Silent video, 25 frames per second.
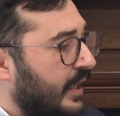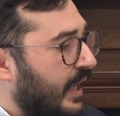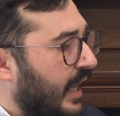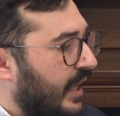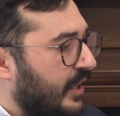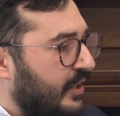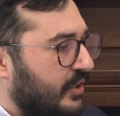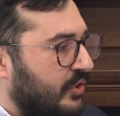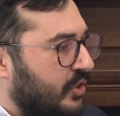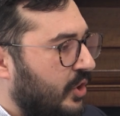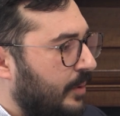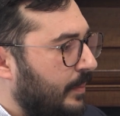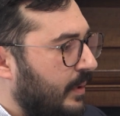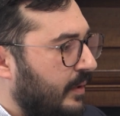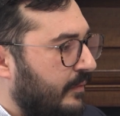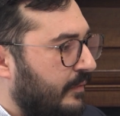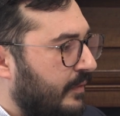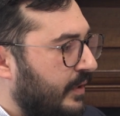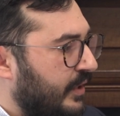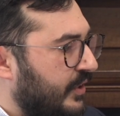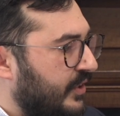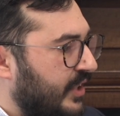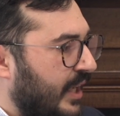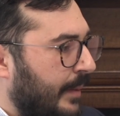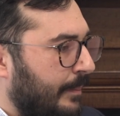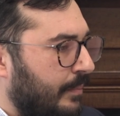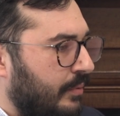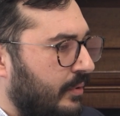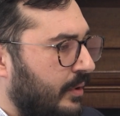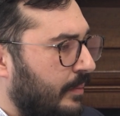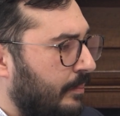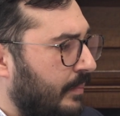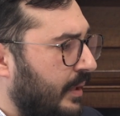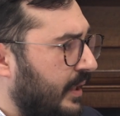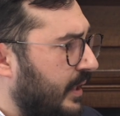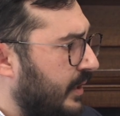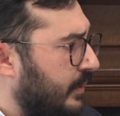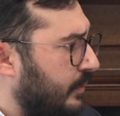And assuming, for example, a
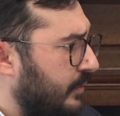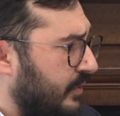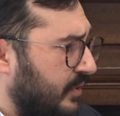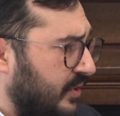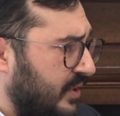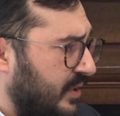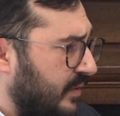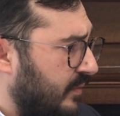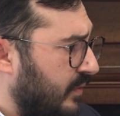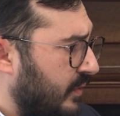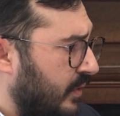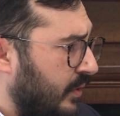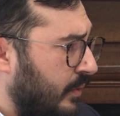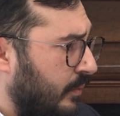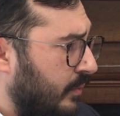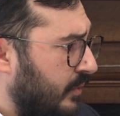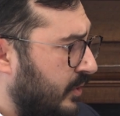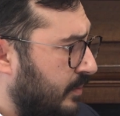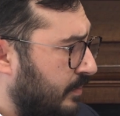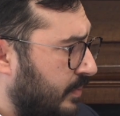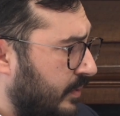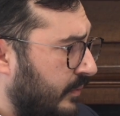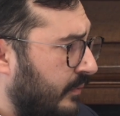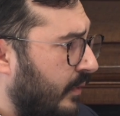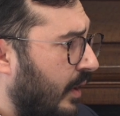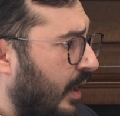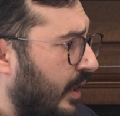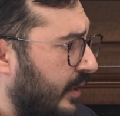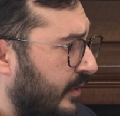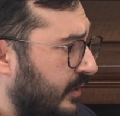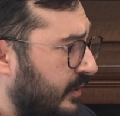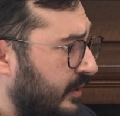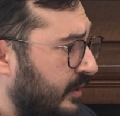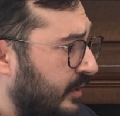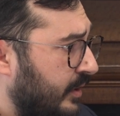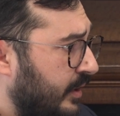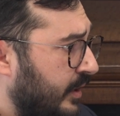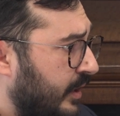medical certificate was
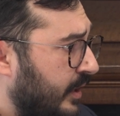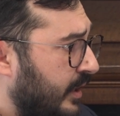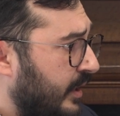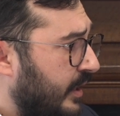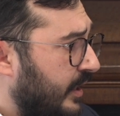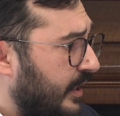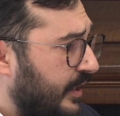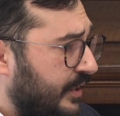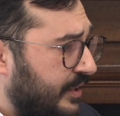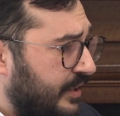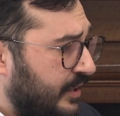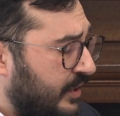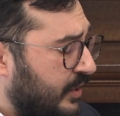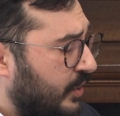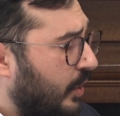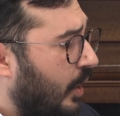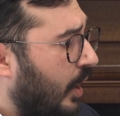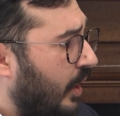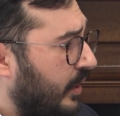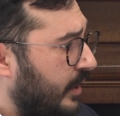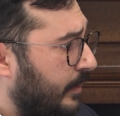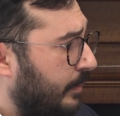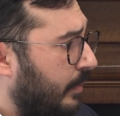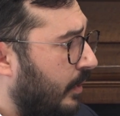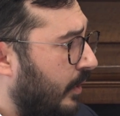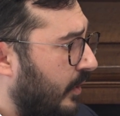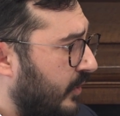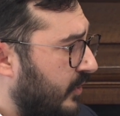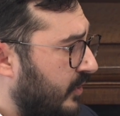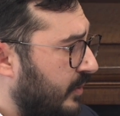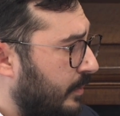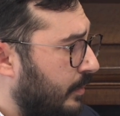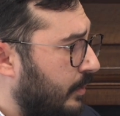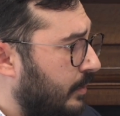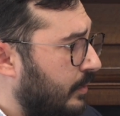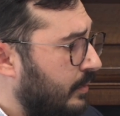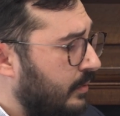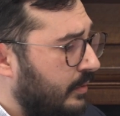provided, it's entirely
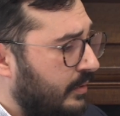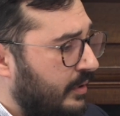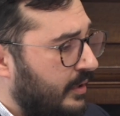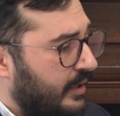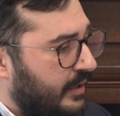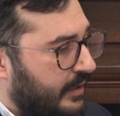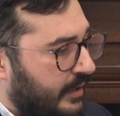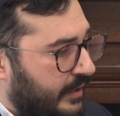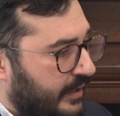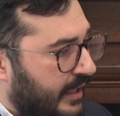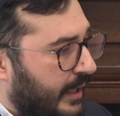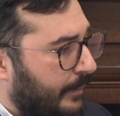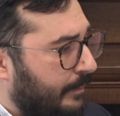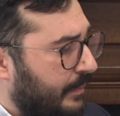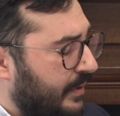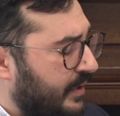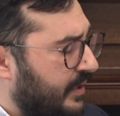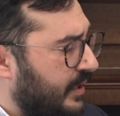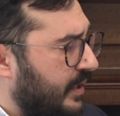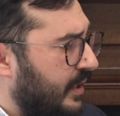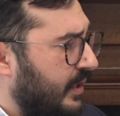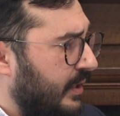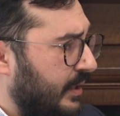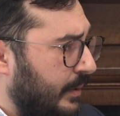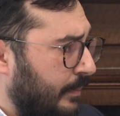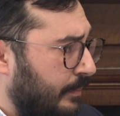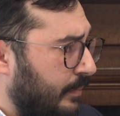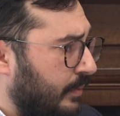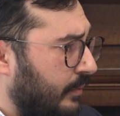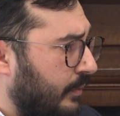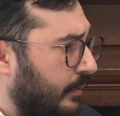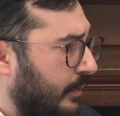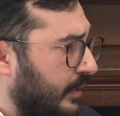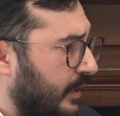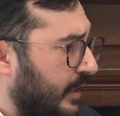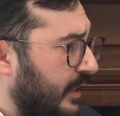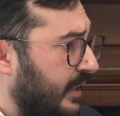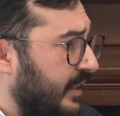possible that that particular
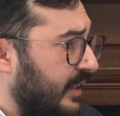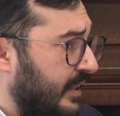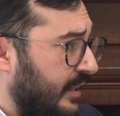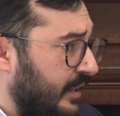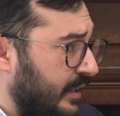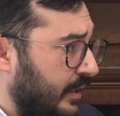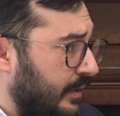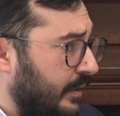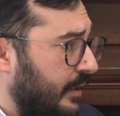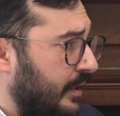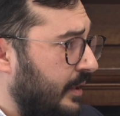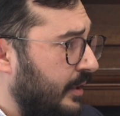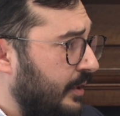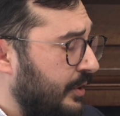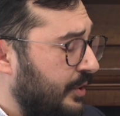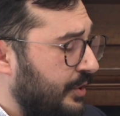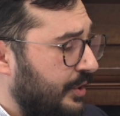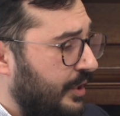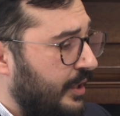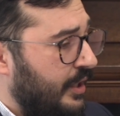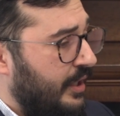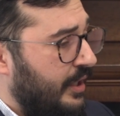employee can allege